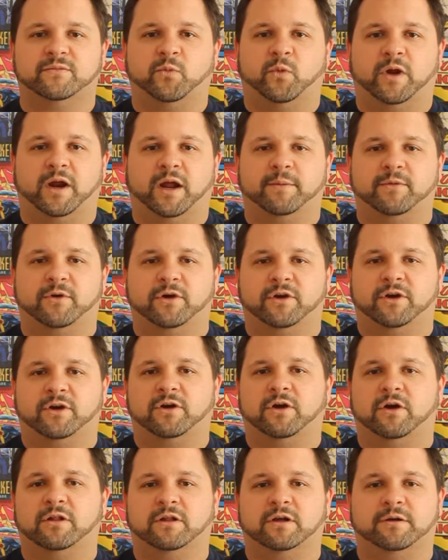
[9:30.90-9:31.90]
what I'm going to
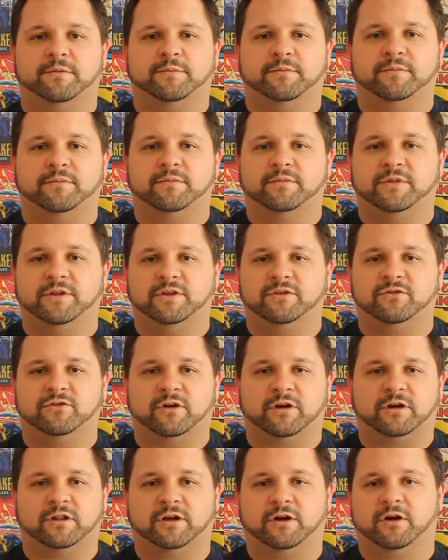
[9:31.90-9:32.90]
call them, these
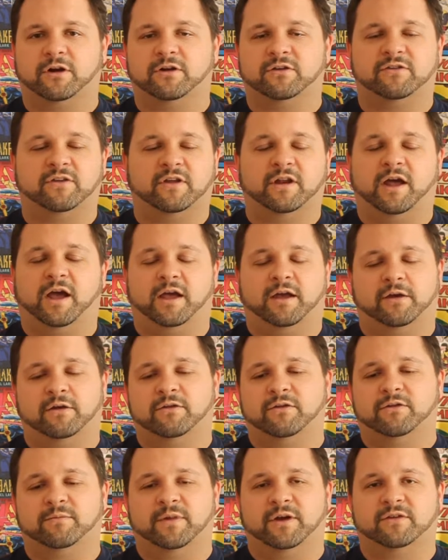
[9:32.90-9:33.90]
struggling artists, and I
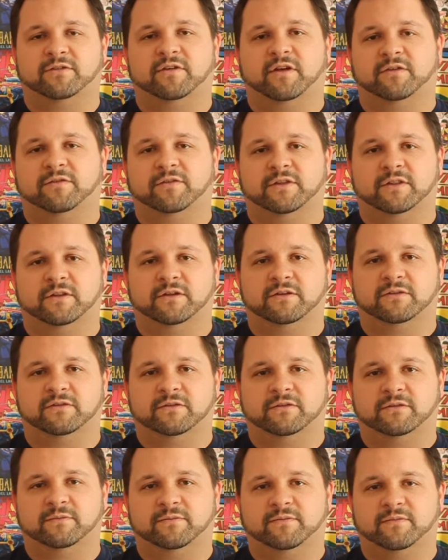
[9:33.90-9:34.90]
include myself in
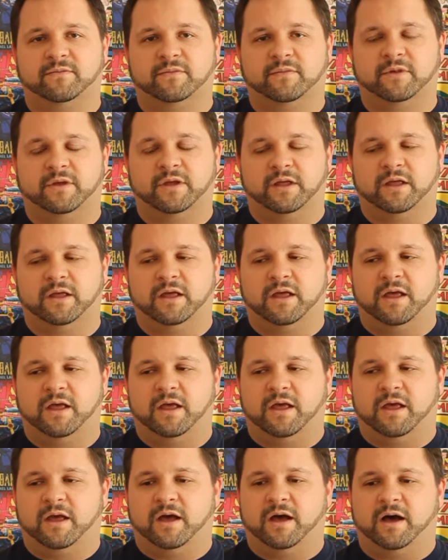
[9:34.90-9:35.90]
this.
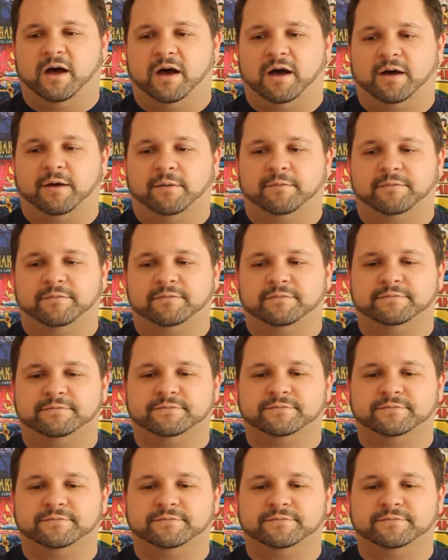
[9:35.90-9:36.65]
Um,